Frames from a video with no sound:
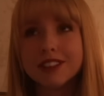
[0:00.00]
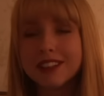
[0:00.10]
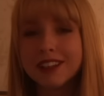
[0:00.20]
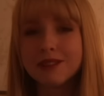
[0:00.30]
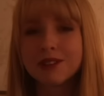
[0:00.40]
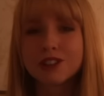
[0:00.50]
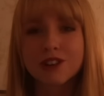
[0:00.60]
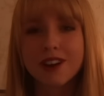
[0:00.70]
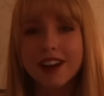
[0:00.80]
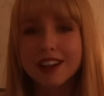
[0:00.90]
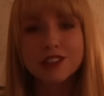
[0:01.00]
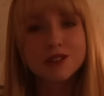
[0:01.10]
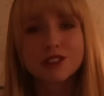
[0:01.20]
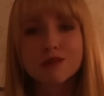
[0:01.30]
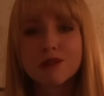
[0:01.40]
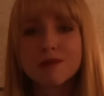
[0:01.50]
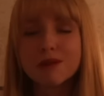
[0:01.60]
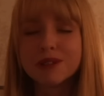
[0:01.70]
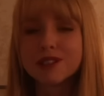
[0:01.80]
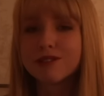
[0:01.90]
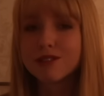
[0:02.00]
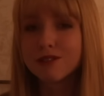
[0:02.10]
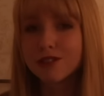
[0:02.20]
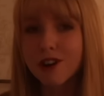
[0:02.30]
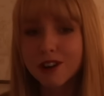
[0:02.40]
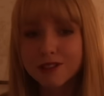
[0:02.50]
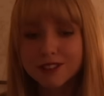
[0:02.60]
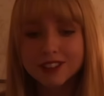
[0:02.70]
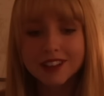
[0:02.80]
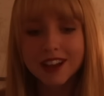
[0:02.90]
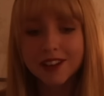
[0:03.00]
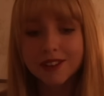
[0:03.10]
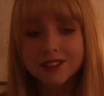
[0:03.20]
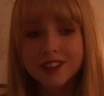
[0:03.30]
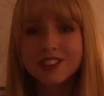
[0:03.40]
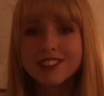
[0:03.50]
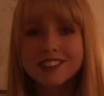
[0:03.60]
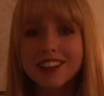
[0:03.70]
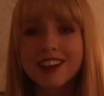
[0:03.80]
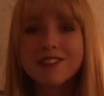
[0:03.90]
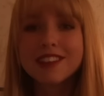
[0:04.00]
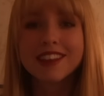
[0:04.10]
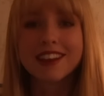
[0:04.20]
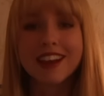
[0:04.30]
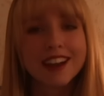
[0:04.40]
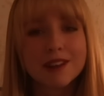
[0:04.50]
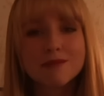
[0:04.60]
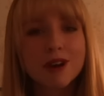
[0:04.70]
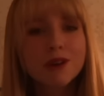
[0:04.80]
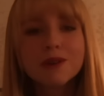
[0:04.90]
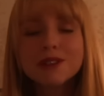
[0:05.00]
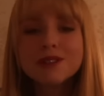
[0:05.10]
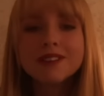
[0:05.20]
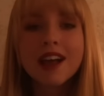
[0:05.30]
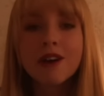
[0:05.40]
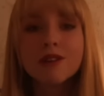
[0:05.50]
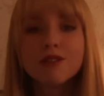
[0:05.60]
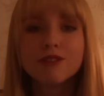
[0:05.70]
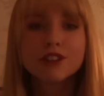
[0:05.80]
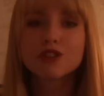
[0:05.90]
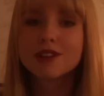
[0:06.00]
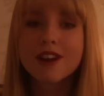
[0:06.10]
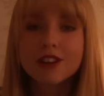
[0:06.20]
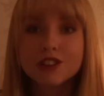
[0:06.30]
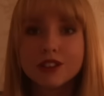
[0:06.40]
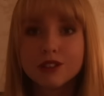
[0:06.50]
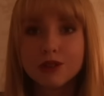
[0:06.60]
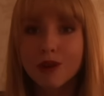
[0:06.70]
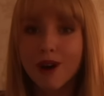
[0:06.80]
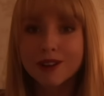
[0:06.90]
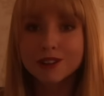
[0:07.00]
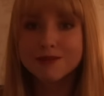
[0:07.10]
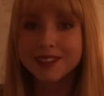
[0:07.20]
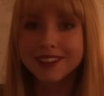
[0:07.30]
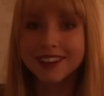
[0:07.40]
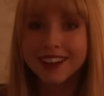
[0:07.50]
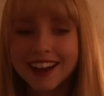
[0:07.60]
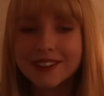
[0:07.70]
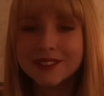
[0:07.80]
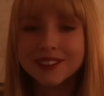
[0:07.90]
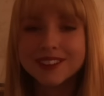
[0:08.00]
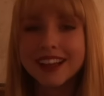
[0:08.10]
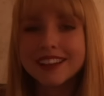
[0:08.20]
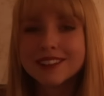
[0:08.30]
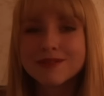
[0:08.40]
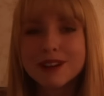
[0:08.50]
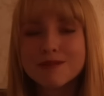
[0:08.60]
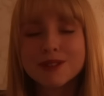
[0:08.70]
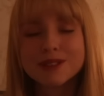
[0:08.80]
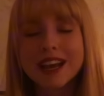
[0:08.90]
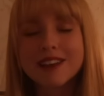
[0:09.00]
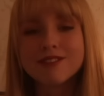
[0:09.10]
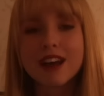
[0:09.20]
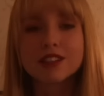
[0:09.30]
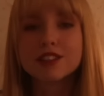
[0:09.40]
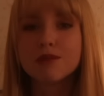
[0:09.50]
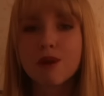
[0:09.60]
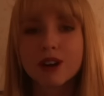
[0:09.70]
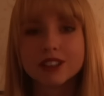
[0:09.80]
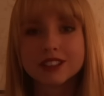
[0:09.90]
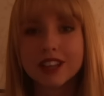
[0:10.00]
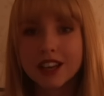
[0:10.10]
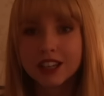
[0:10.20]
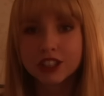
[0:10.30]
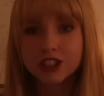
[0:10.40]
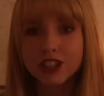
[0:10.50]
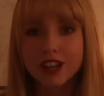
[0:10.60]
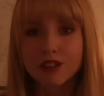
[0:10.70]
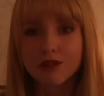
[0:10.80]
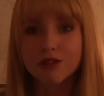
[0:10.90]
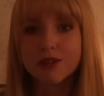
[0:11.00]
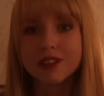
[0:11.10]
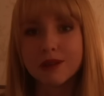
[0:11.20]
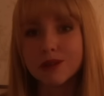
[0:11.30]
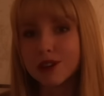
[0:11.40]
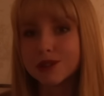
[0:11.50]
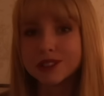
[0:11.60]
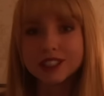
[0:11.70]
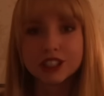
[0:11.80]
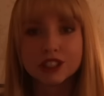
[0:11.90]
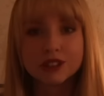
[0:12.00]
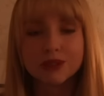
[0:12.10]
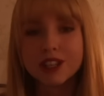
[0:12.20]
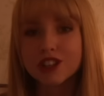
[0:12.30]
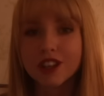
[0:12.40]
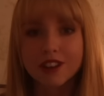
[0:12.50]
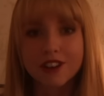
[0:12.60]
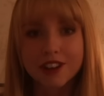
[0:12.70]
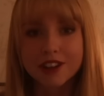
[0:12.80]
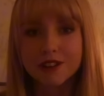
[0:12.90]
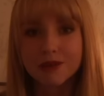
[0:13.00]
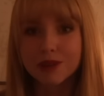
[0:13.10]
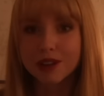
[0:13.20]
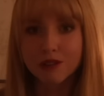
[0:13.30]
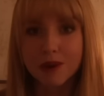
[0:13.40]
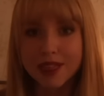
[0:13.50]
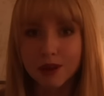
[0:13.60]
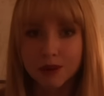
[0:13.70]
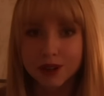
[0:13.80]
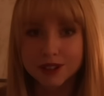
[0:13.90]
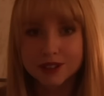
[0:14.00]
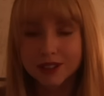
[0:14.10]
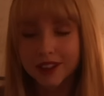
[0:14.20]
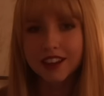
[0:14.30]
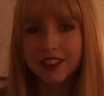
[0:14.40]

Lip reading: really want to try to experiment with different photography styles, just everything. And I'm not going to allow the fig tree analogy to haunt me. I will let my multifaceted parts shine through, and they will coexist with each other in whatever way that works. I